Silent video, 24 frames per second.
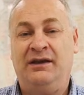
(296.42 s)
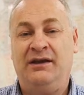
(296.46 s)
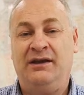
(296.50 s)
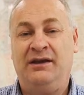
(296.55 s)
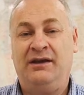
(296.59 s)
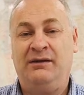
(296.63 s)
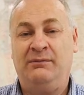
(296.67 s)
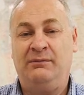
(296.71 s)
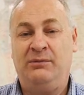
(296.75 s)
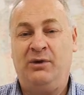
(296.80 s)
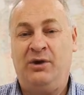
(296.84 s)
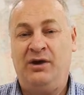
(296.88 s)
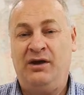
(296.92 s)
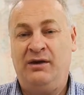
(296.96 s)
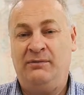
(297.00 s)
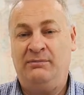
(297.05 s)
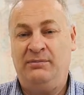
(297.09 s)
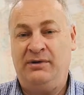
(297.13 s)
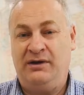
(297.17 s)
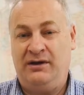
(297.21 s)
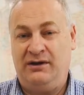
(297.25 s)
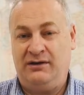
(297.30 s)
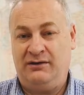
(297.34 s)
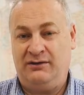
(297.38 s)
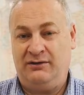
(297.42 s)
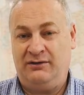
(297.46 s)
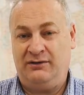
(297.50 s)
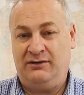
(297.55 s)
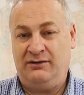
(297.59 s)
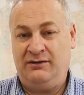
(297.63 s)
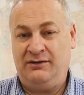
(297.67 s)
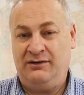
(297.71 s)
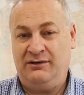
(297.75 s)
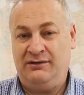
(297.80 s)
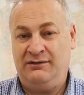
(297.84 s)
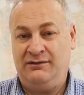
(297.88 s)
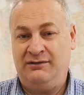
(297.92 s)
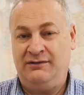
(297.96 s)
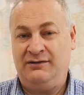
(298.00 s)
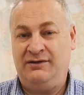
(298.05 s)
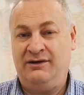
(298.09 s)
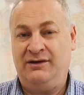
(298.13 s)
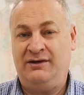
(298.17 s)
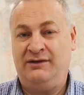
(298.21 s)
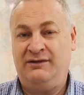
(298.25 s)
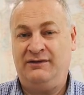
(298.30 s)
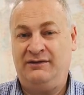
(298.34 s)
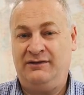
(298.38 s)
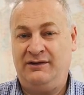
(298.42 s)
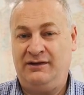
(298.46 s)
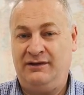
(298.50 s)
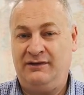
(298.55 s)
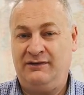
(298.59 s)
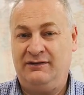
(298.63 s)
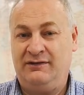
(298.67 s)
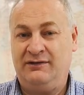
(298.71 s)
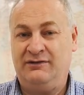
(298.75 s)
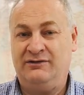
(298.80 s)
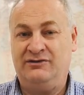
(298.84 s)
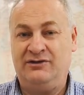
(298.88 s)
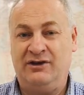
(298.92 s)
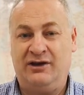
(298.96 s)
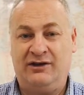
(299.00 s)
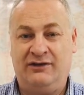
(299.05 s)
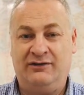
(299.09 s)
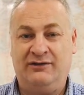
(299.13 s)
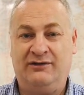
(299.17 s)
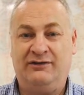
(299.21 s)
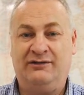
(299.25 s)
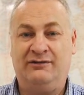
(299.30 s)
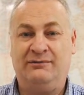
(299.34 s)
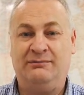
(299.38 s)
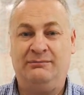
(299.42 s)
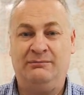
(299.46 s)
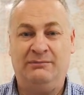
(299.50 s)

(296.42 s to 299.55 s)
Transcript: In my opinion, these things are just